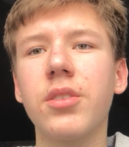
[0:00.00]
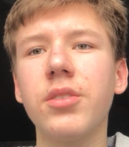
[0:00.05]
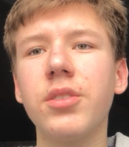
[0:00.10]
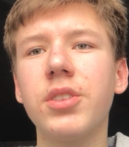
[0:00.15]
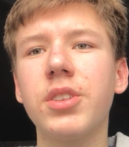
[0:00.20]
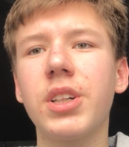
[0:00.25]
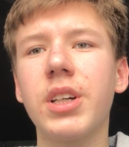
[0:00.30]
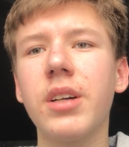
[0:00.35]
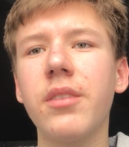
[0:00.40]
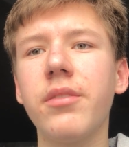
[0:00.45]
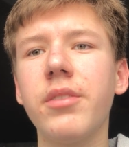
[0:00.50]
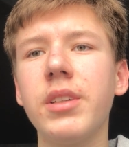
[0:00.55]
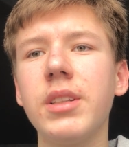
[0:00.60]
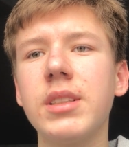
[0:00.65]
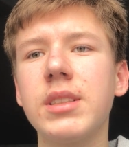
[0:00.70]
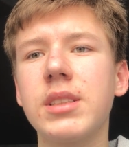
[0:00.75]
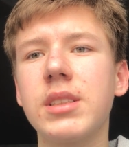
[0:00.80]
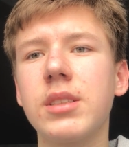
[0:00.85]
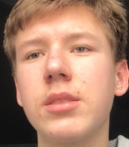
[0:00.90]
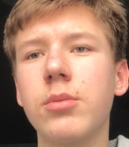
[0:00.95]

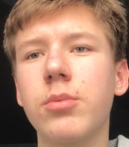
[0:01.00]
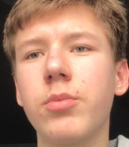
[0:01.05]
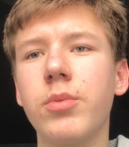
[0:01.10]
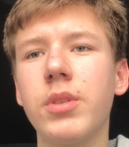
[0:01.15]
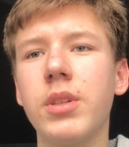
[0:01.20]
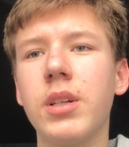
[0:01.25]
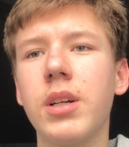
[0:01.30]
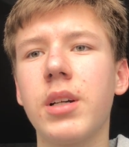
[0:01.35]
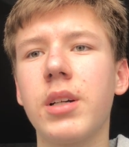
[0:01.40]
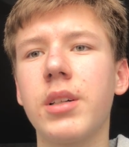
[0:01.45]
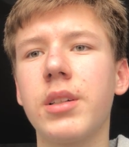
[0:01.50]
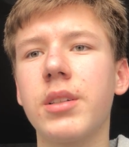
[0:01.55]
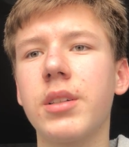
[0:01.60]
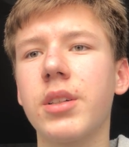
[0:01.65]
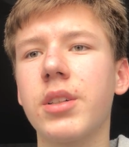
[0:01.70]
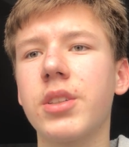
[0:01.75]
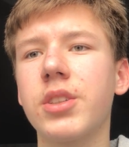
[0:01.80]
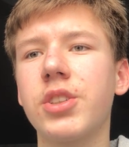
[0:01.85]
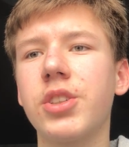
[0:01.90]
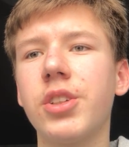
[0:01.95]
contraries we are
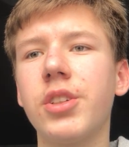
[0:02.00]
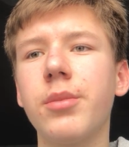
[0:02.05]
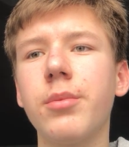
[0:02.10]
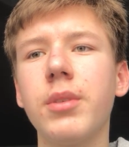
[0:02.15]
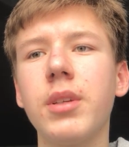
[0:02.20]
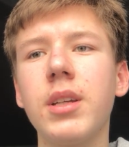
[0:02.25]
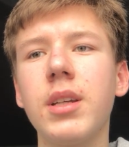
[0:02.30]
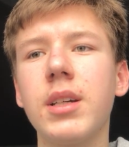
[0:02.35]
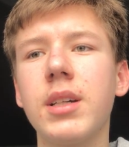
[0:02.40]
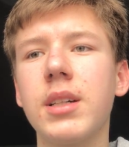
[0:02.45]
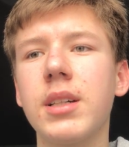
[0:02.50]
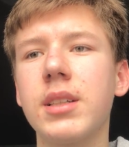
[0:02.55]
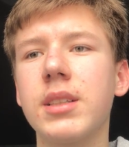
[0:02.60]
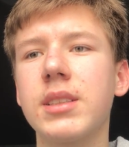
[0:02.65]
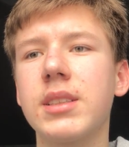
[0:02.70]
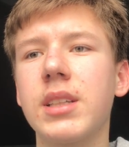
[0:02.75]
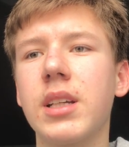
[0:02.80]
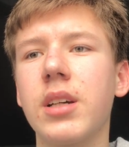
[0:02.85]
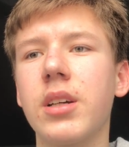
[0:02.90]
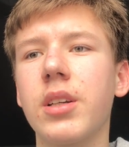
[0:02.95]
journeying
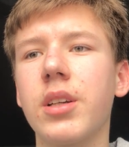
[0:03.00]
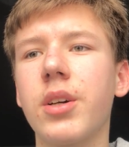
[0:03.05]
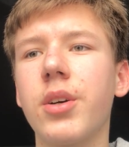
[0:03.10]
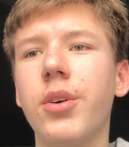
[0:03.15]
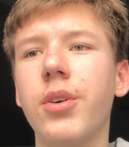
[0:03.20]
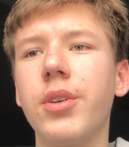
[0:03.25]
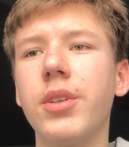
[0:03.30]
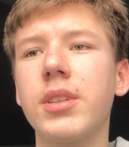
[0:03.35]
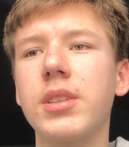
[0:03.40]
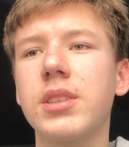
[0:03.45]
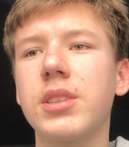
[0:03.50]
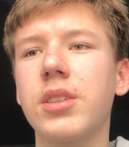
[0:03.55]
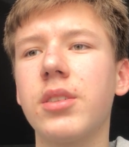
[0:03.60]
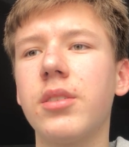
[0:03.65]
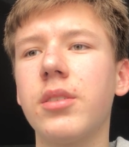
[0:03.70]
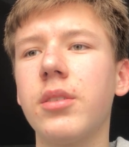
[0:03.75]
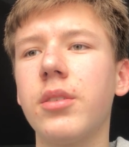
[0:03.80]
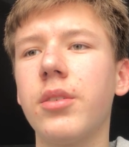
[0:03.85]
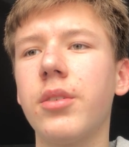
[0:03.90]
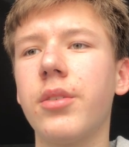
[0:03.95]
the ongoing
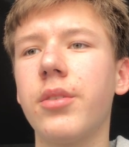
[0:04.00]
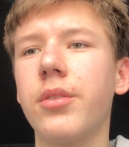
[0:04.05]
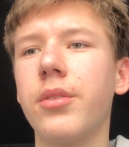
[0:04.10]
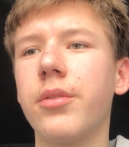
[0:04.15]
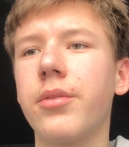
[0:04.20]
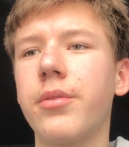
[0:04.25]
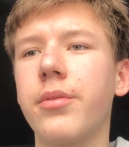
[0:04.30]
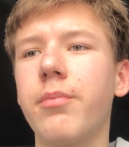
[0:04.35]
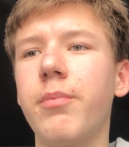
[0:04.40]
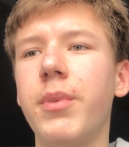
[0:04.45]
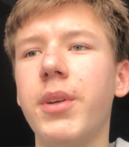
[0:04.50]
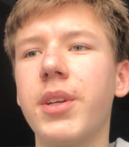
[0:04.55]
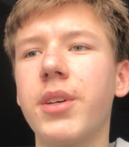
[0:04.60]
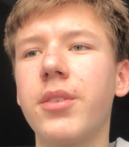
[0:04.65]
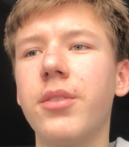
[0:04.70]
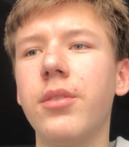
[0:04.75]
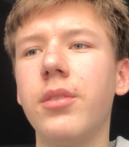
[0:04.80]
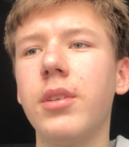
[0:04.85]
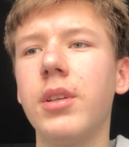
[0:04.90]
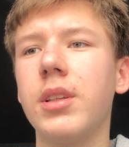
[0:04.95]
story of
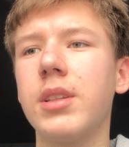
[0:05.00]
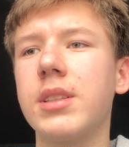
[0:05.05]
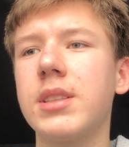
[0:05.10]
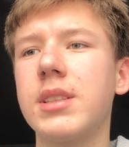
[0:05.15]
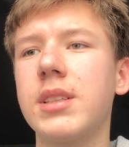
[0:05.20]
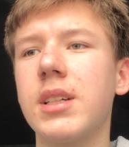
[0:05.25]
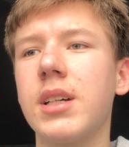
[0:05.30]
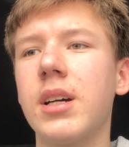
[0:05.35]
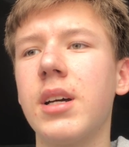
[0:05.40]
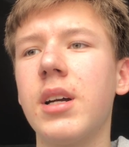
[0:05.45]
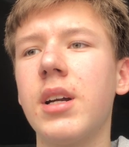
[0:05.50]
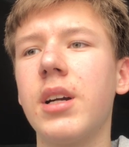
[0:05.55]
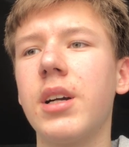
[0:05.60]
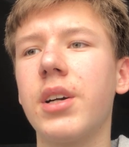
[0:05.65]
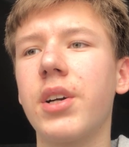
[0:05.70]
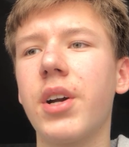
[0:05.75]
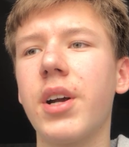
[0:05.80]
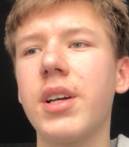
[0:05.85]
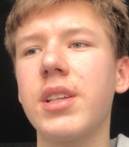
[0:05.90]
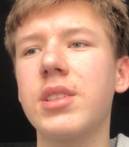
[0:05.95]
Bitcoin and the
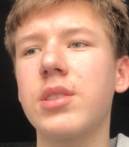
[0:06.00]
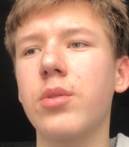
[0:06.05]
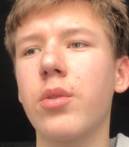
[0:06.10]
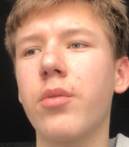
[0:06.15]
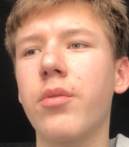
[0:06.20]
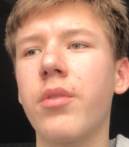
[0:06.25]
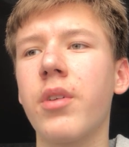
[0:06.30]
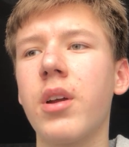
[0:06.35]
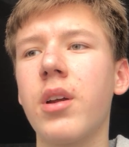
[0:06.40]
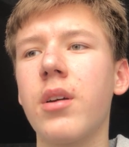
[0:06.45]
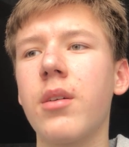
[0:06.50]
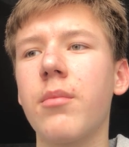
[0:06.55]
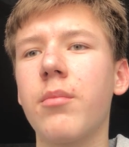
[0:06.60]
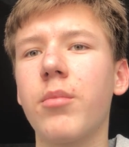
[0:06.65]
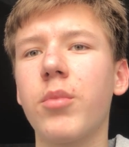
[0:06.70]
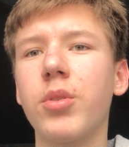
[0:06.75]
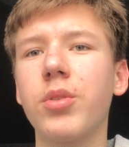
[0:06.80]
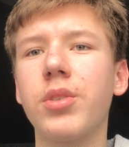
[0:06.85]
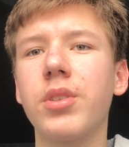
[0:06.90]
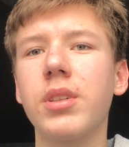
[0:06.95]
rise of
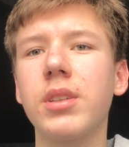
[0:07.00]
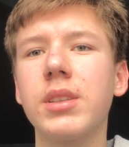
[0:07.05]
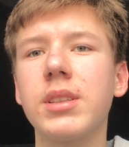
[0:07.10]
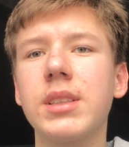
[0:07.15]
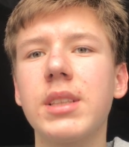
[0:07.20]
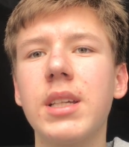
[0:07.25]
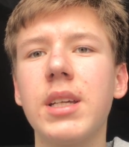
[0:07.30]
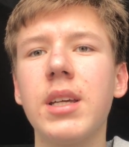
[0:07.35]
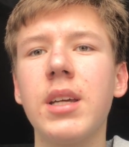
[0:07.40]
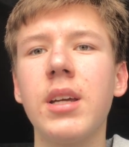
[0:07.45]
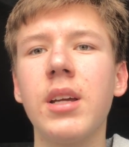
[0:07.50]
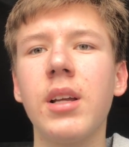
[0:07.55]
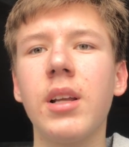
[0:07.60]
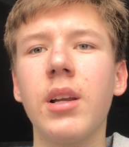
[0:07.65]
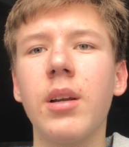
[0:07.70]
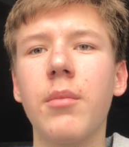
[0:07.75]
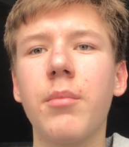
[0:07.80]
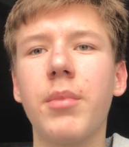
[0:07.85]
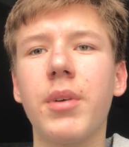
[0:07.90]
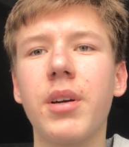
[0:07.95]
bourgeoisie
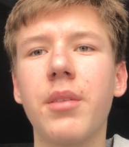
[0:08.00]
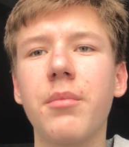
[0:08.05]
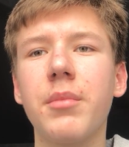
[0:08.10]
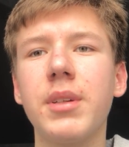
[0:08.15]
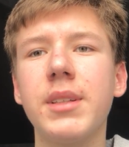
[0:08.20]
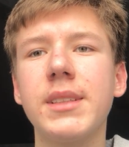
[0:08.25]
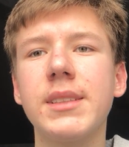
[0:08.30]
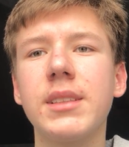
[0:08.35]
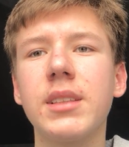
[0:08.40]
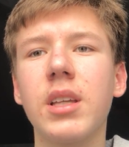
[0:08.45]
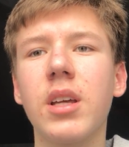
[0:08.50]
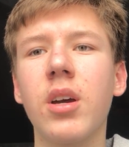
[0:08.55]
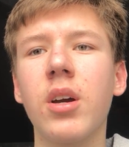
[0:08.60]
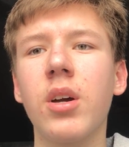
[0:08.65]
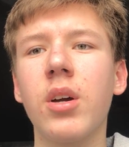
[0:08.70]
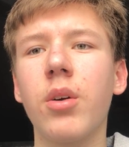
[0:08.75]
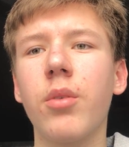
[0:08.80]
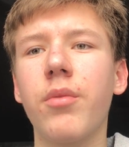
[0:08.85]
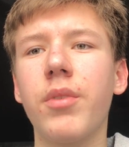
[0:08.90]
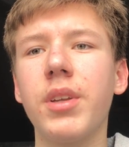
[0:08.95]
permissive
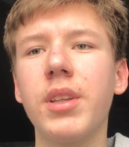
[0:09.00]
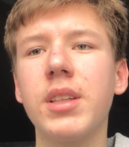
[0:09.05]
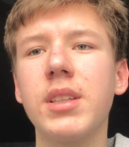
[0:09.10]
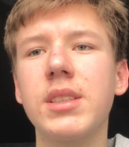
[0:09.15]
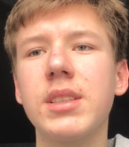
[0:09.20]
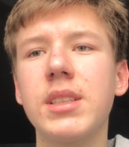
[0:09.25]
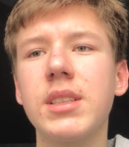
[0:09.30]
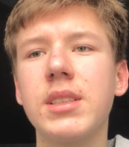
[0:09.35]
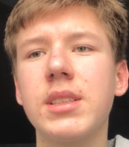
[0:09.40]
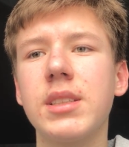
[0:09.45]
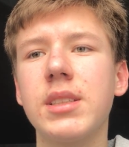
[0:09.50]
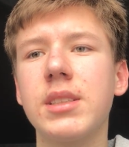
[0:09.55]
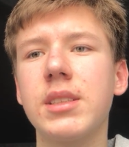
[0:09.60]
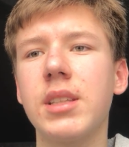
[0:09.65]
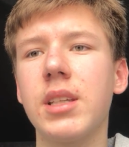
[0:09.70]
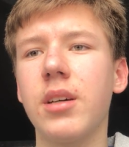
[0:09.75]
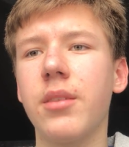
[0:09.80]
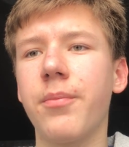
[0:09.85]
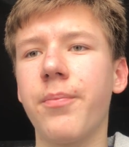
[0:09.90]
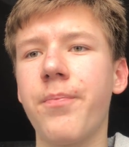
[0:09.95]
finance
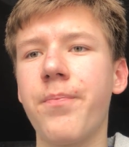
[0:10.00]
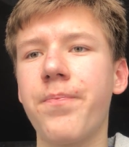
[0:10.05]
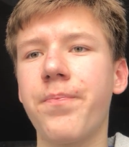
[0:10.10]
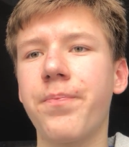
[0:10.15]
system.